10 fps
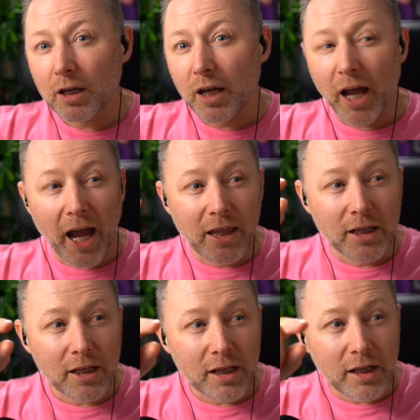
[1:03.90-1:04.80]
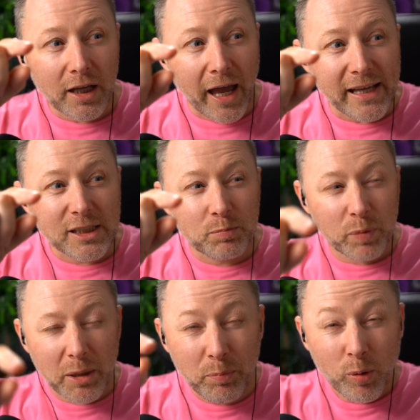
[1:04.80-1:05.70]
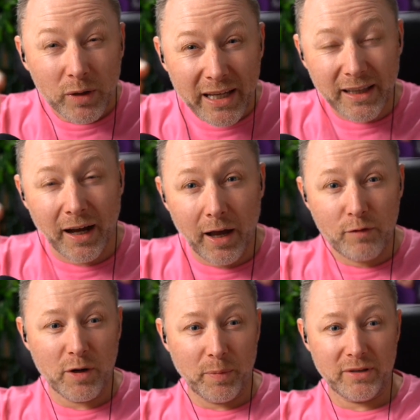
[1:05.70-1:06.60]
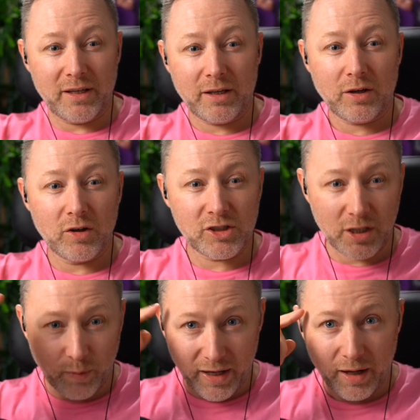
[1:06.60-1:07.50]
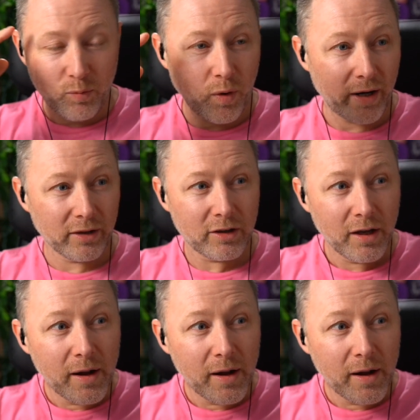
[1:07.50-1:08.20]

and it's people like that, everybody, because of the way that I'm wired.